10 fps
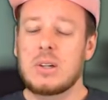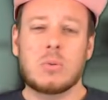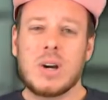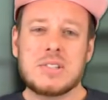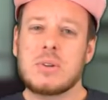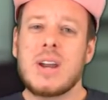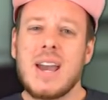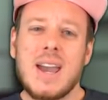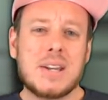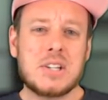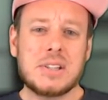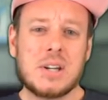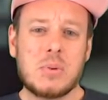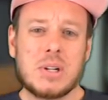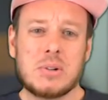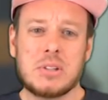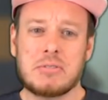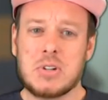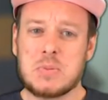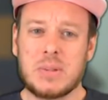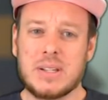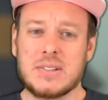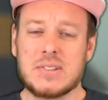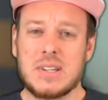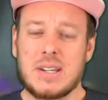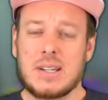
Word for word: Why is there a hatch on that window in the first place?